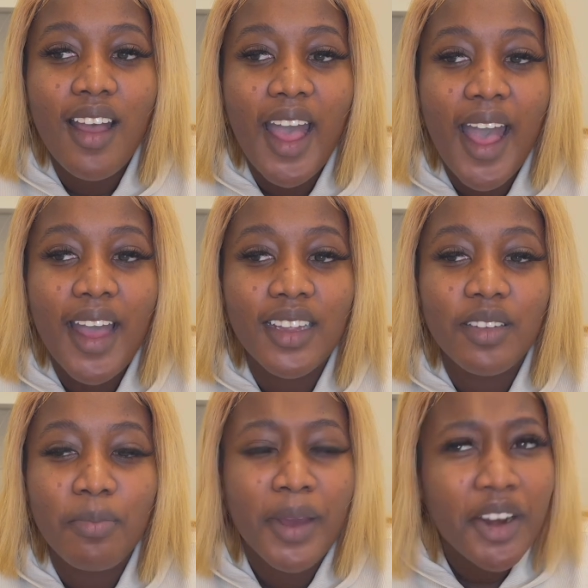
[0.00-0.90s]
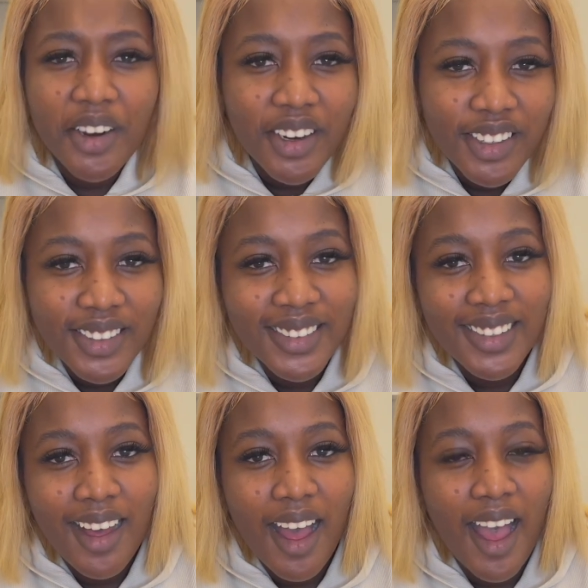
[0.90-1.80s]
and better
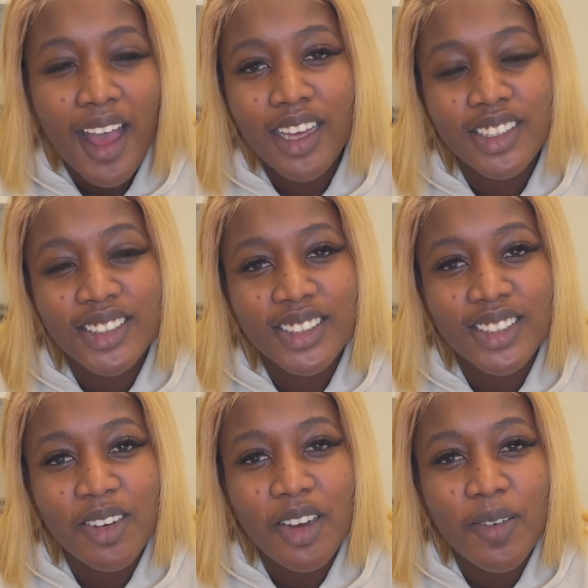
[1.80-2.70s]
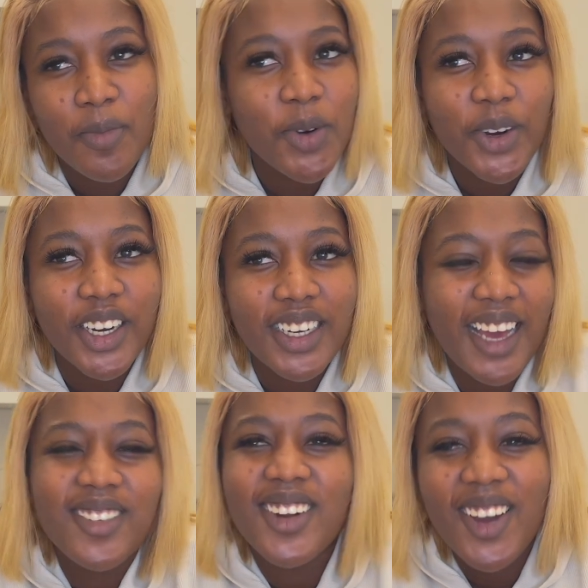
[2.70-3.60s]
and more, I
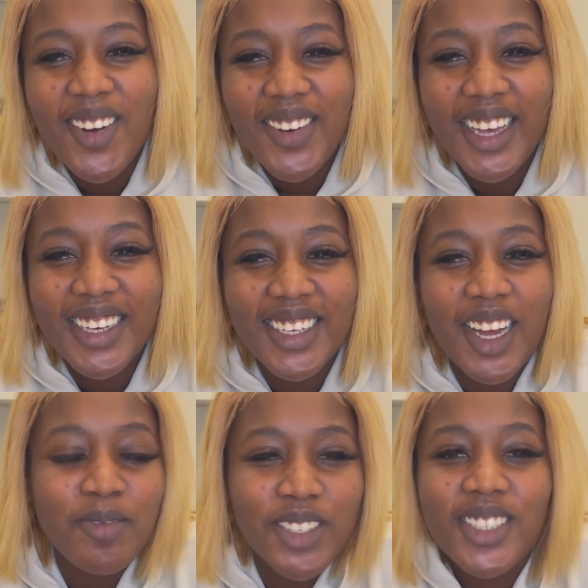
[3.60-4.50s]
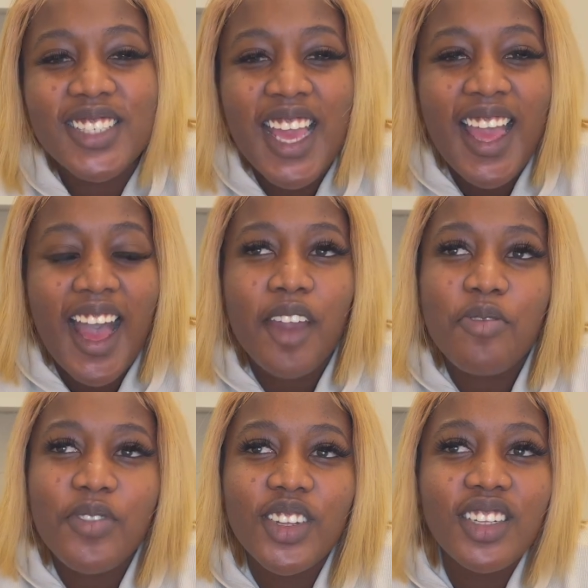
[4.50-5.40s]
don't know, like
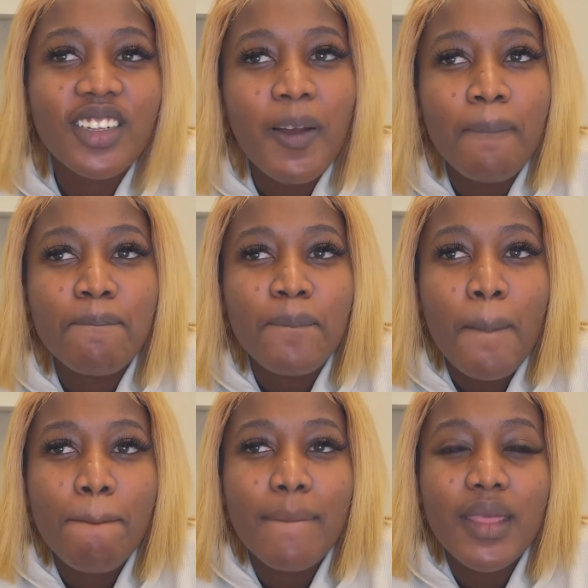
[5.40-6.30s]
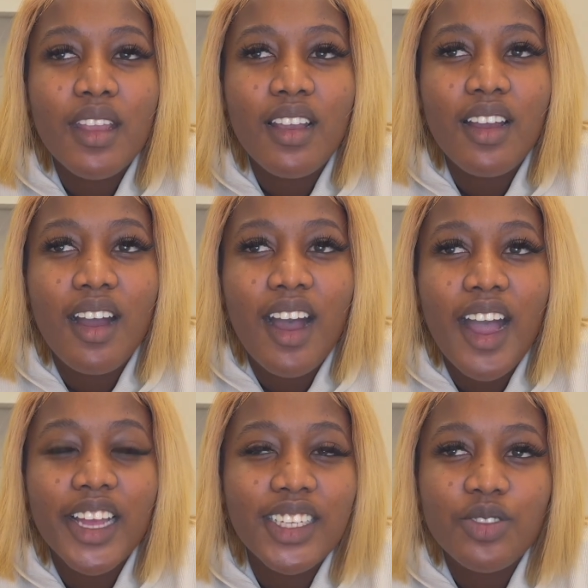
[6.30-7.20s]

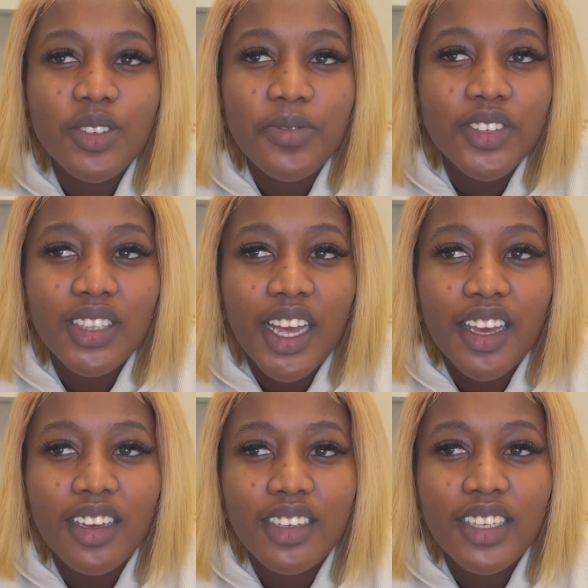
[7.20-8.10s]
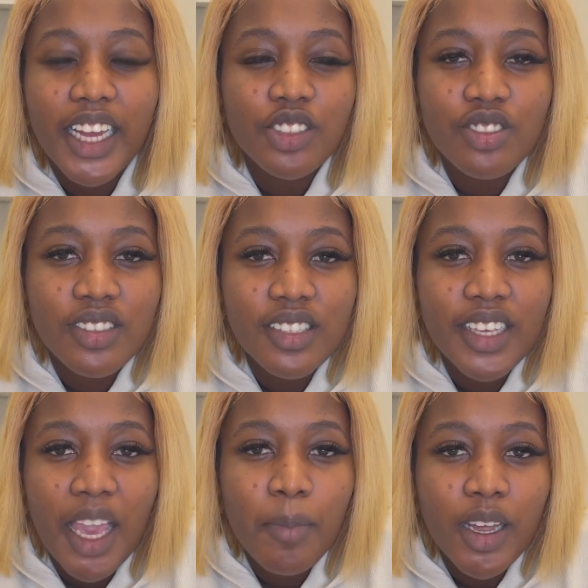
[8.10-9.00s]
I literally feel like I just
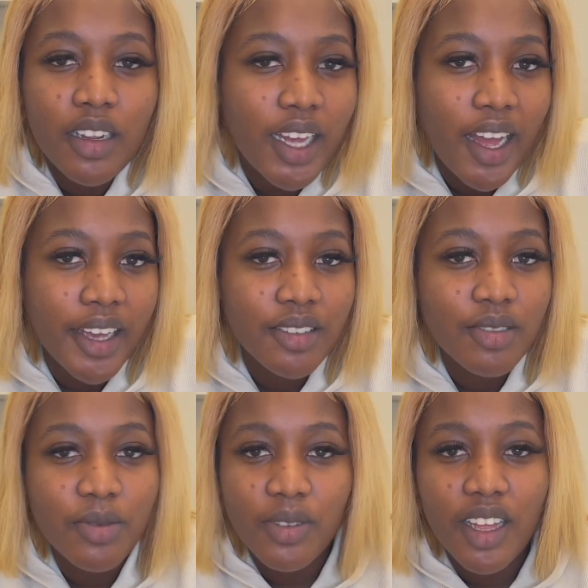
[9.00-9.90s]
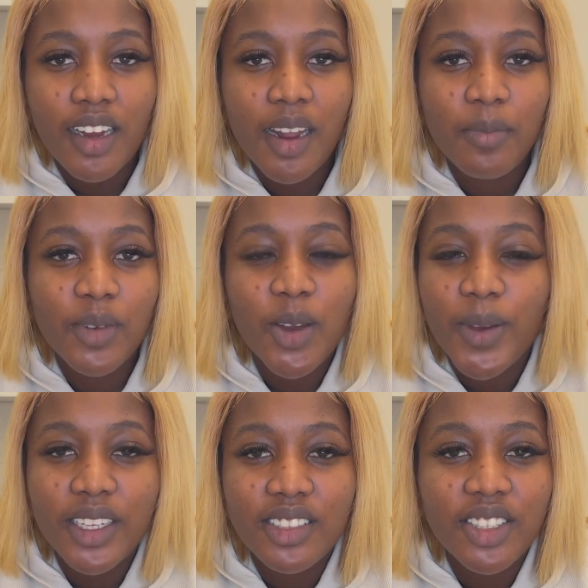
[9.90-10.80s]
came out of high school and I'm
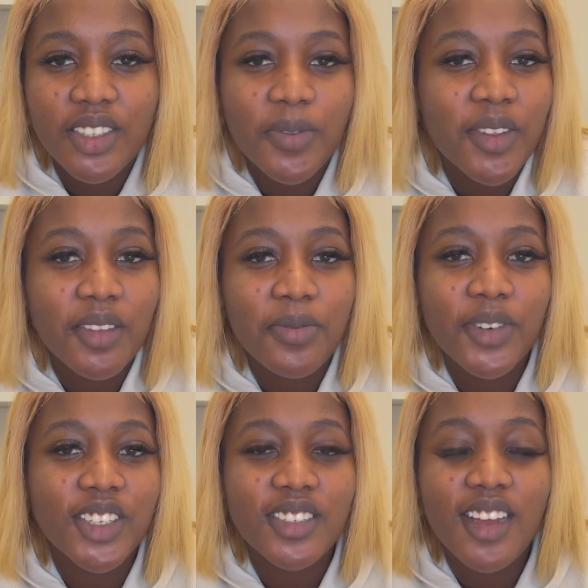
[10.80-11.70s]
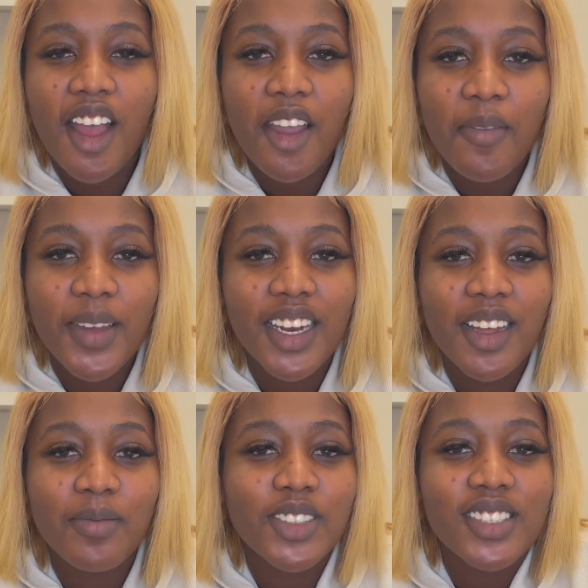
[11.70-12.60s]
going to uni for the first time, and
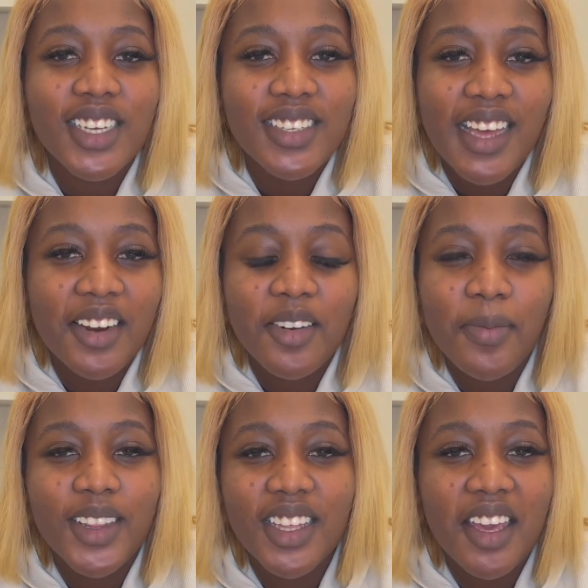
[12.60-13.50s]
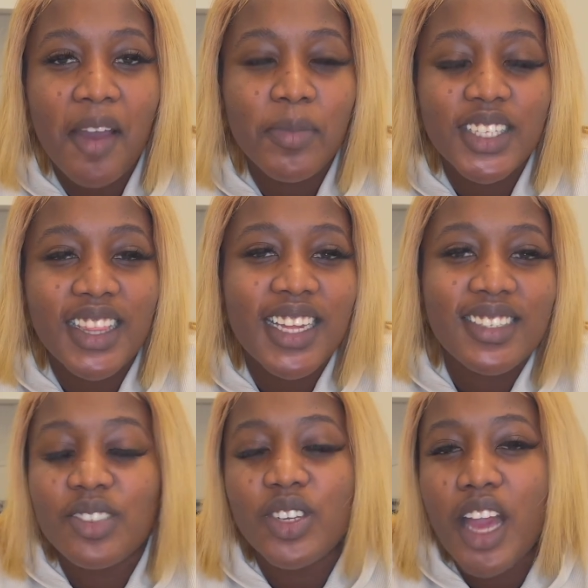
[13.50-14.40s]
I'm just excited about the campus. Like, that's
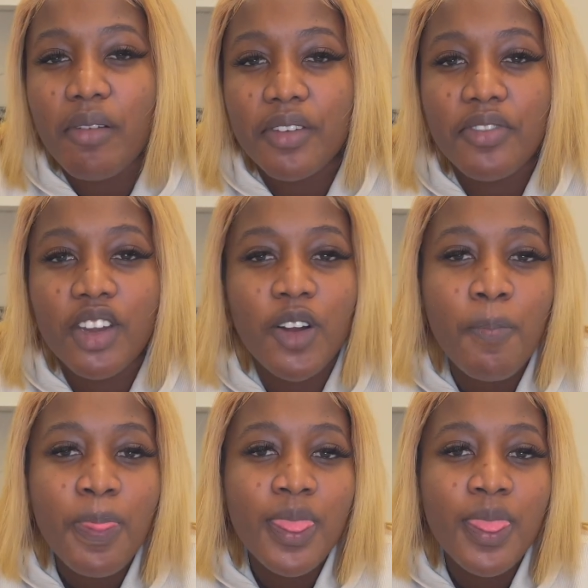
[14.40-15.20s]
literally how I feel.